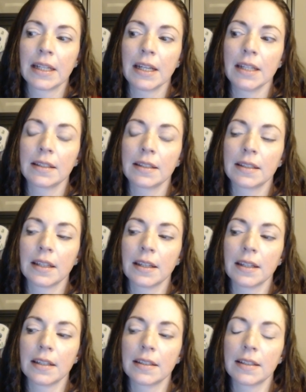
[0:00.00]
is
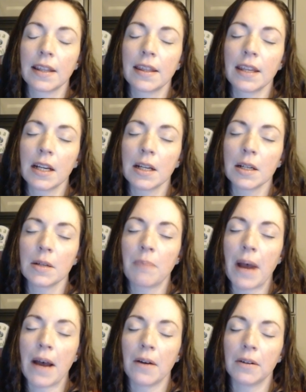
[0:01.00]
to think
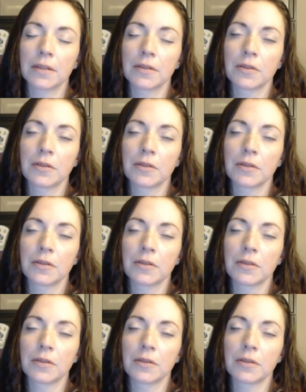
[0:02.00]
about